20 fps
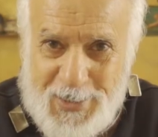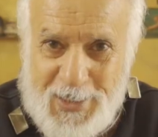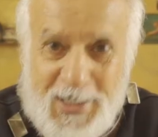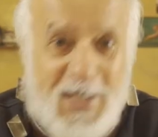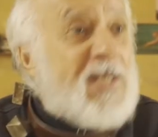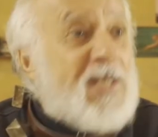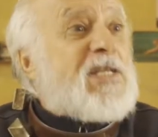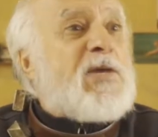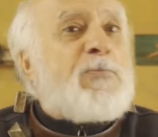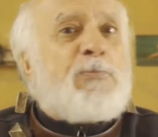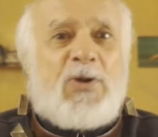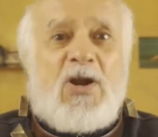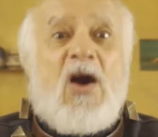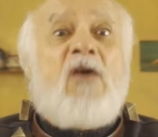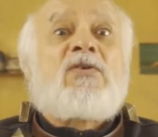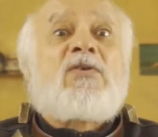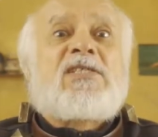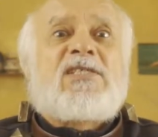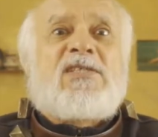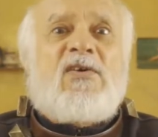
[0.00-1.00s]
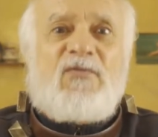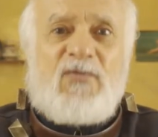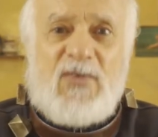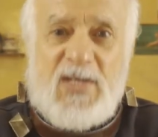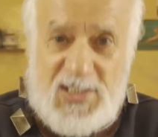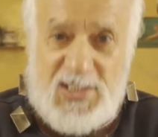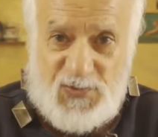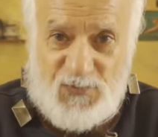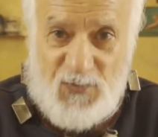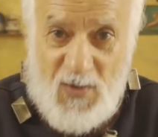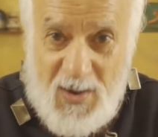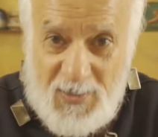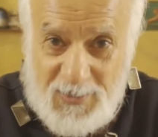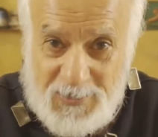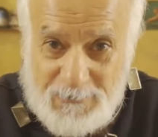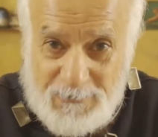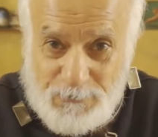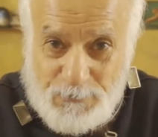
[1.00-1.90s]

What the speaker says: in the province of Isfahan.